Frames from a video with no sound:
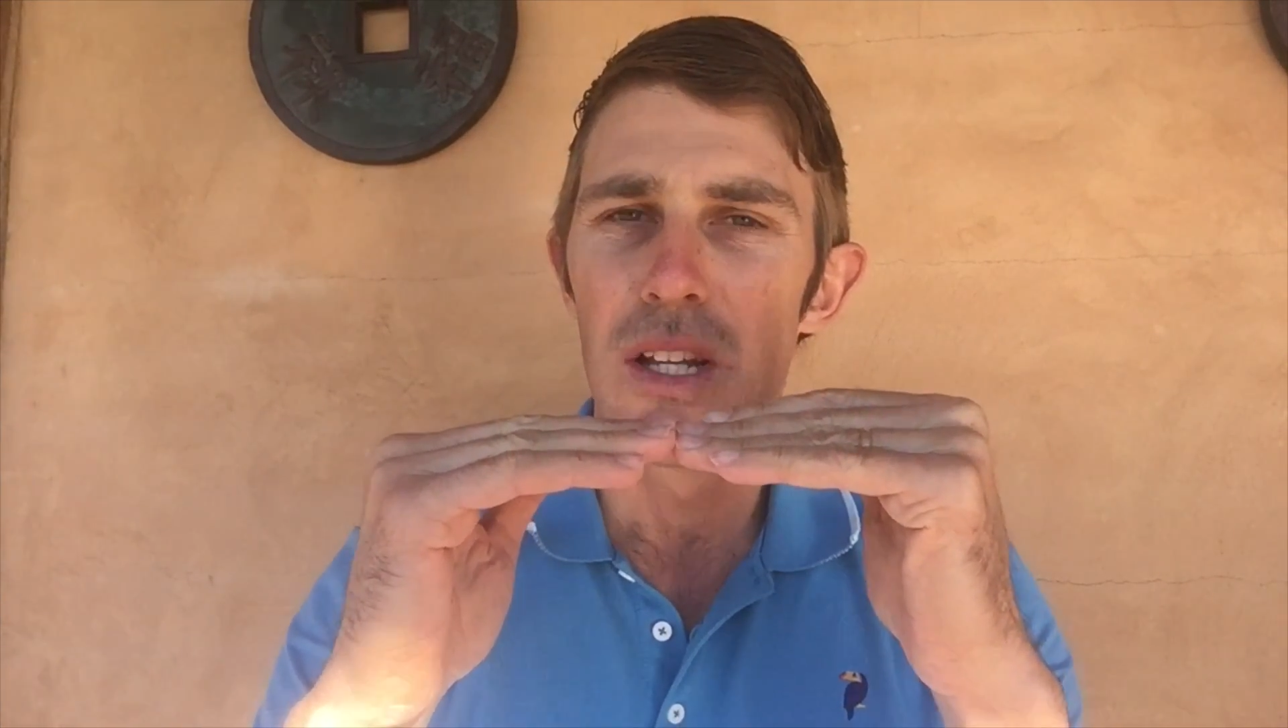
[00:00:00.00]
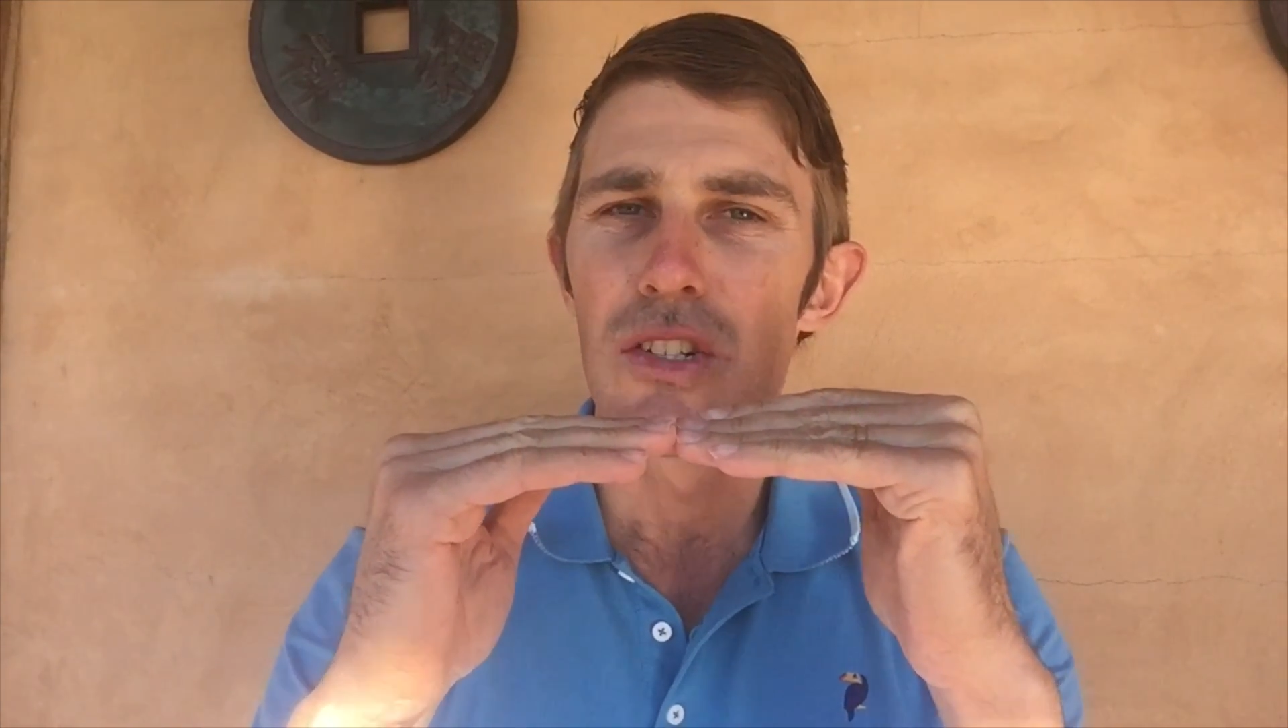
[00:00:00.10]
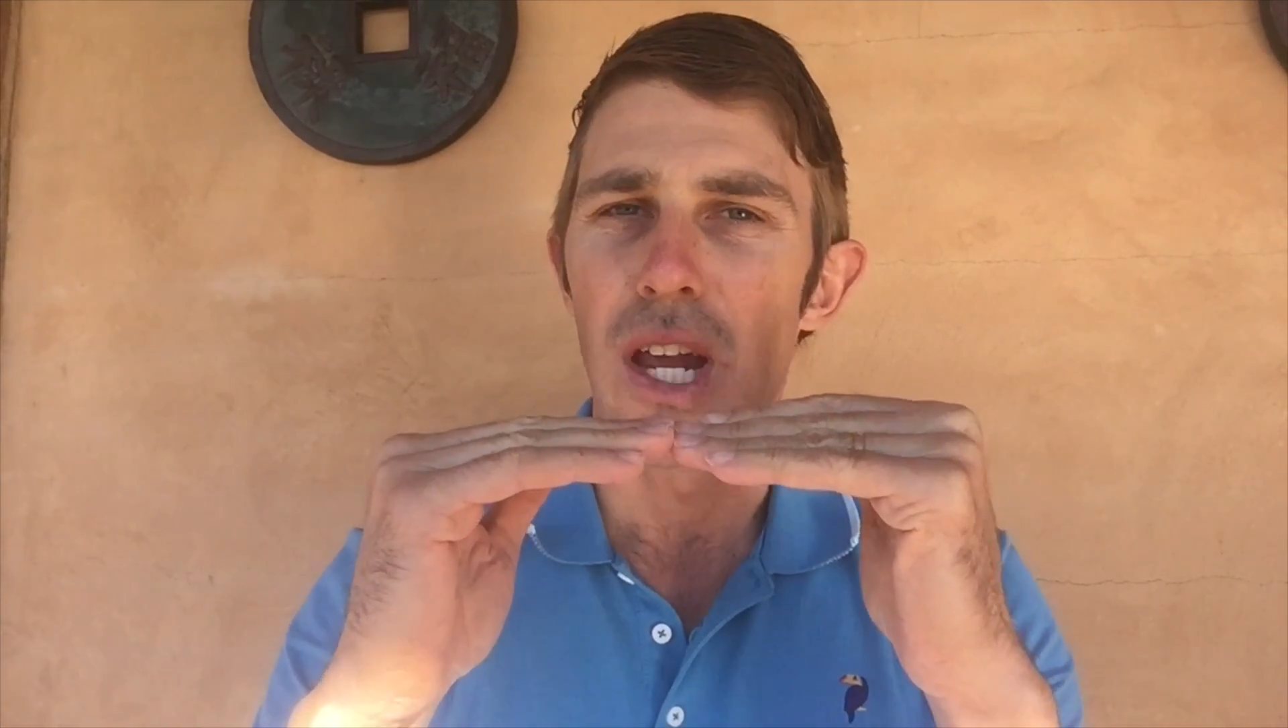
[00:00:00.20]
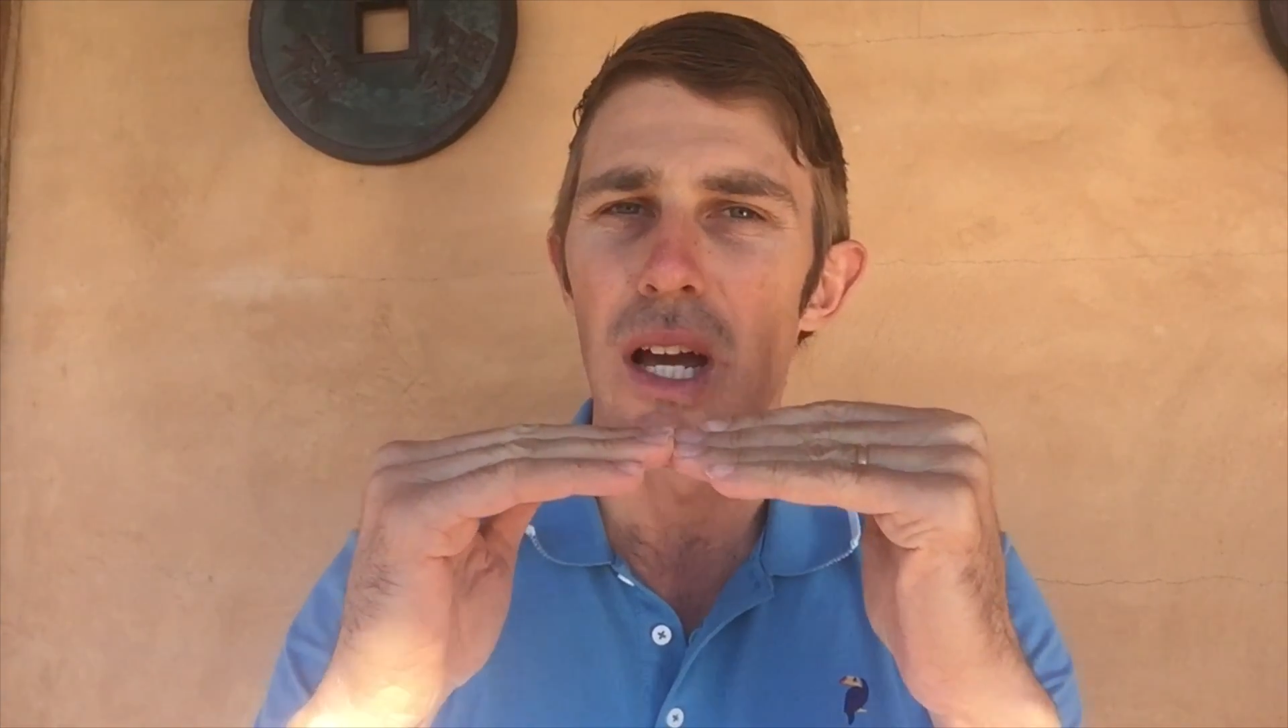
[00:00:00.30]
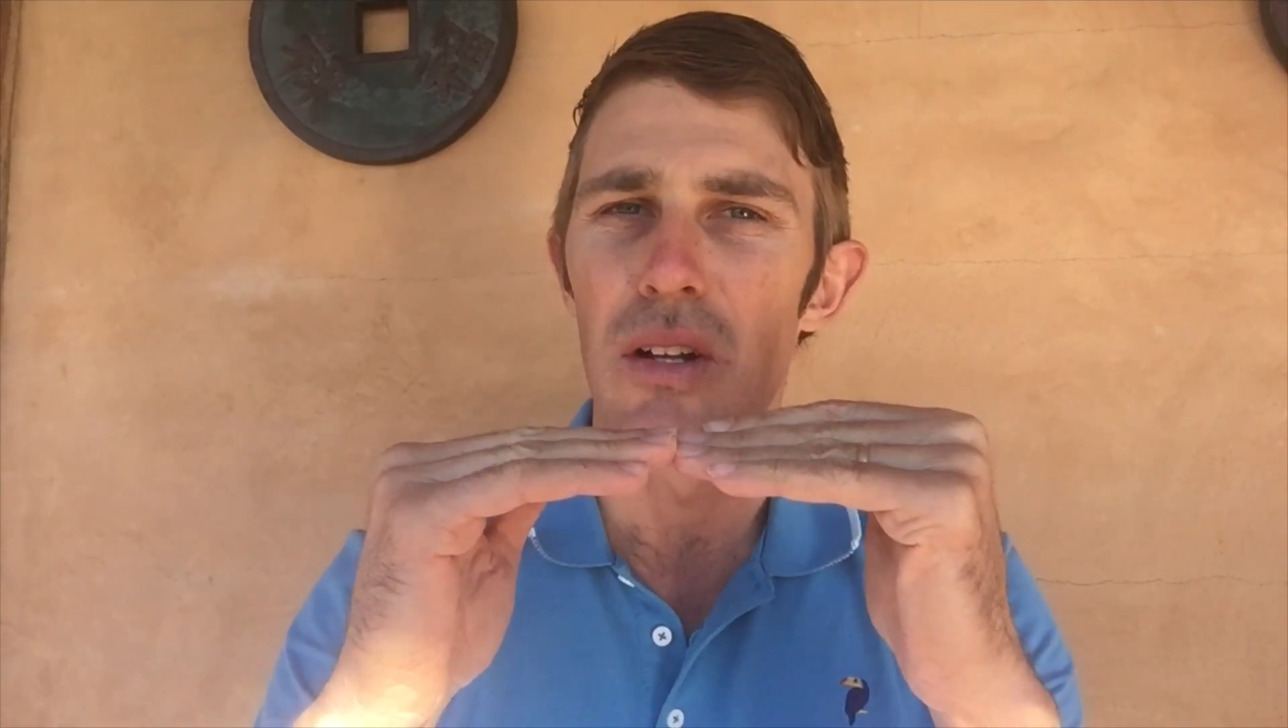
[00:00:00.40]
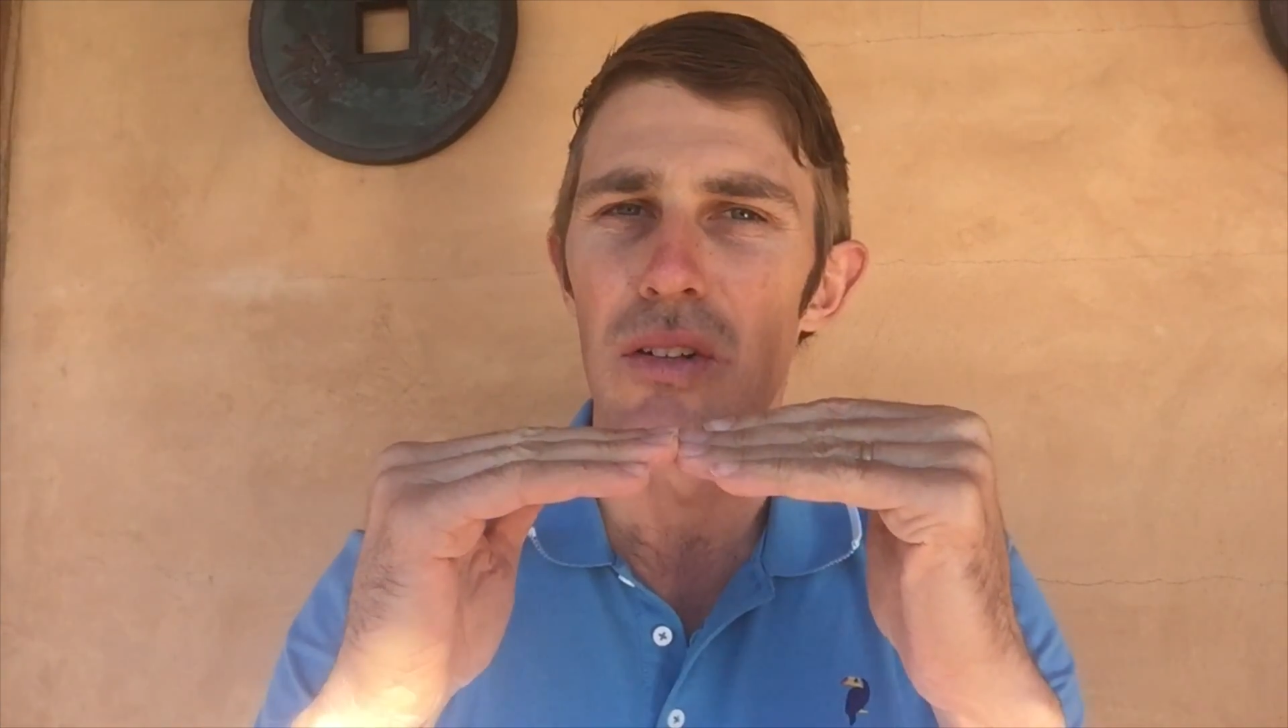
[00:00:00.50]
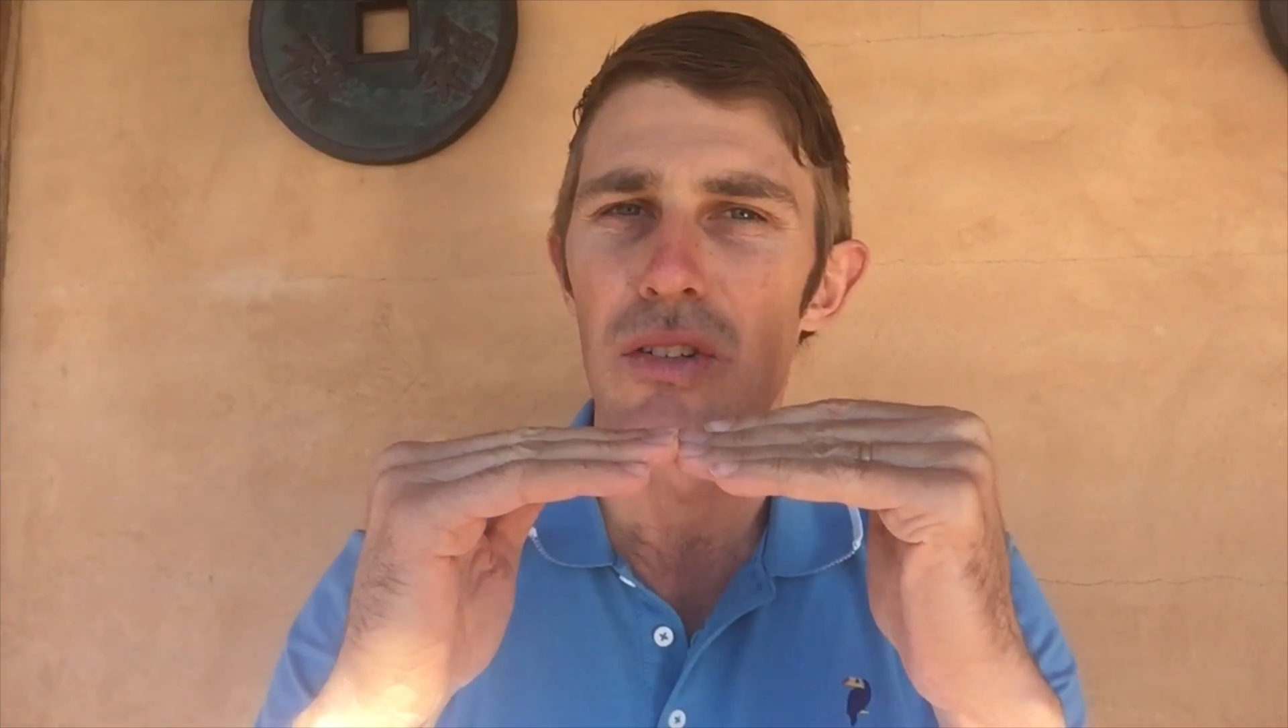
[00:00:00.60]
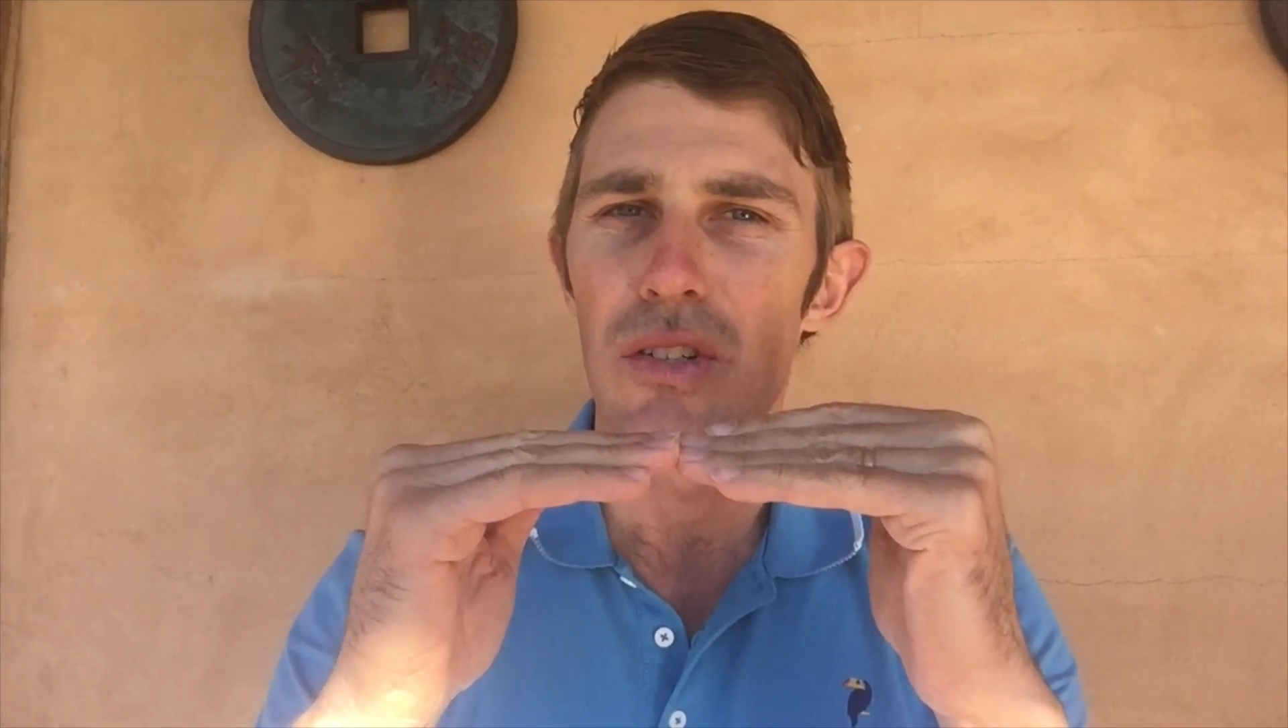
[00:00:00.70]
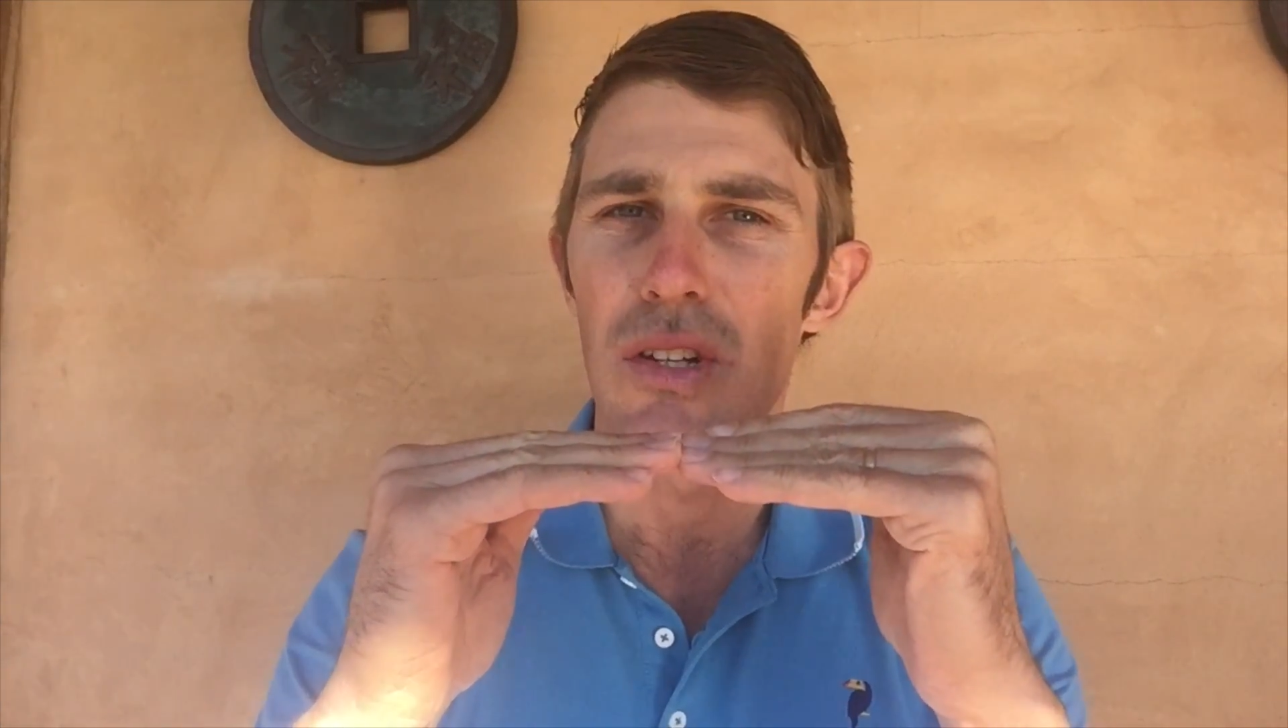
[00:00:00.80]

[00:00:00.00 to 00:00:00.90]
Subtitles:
challenge